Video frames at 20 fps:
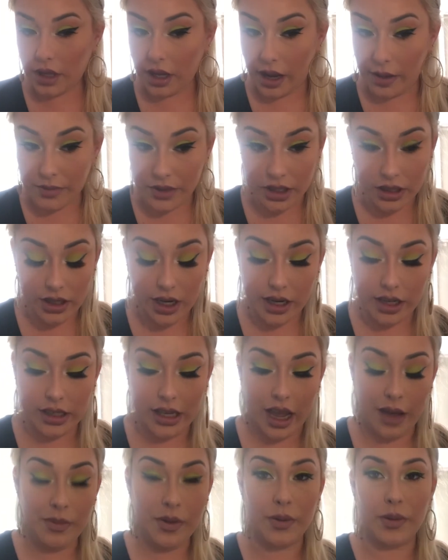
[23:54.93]
I'm just not as
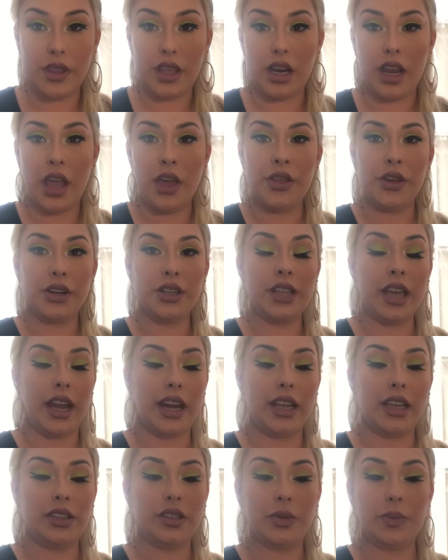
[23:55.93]
happy with any other
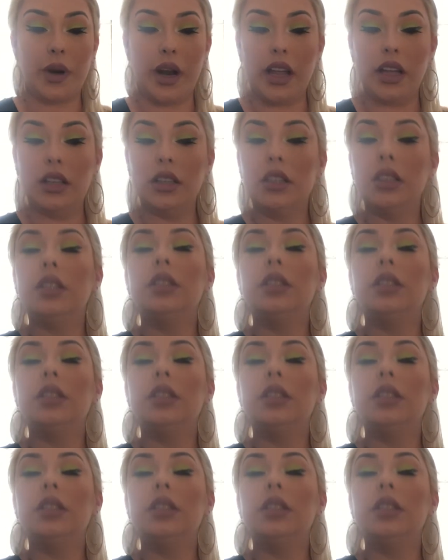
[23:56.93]
setting spray.